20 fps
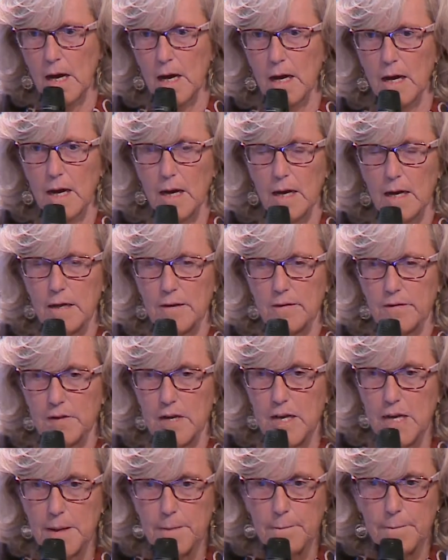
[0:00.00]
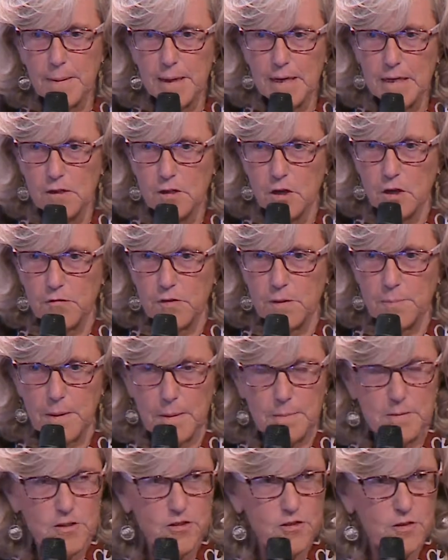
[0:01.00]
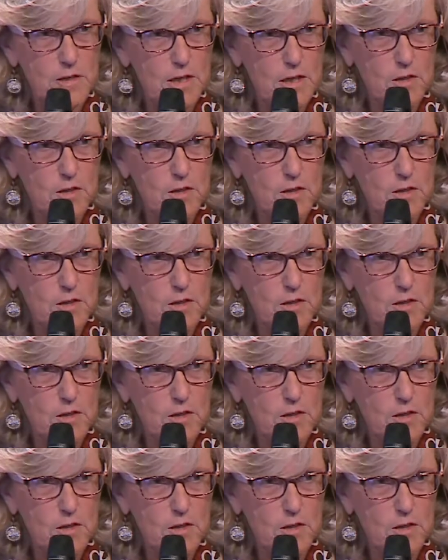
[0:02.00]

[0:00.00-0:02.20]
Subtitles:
The impact of the publishing